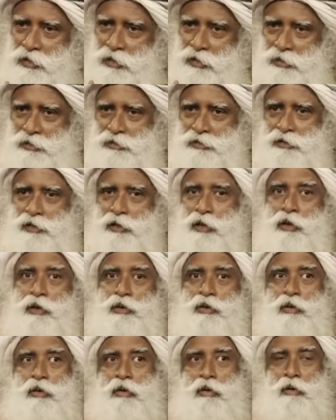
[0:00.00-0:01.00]
is
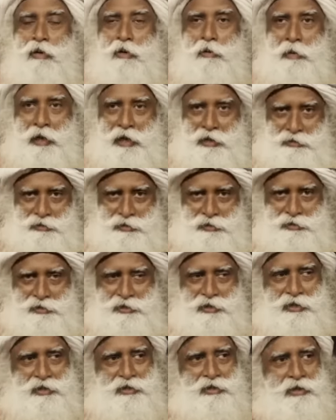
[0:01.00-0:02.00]
to hold back the
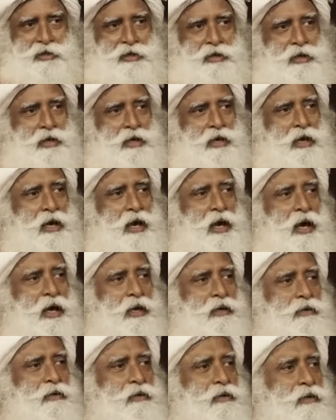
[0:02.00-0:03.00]
seed
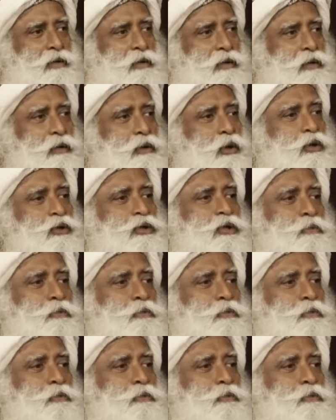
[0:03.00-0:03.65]
and not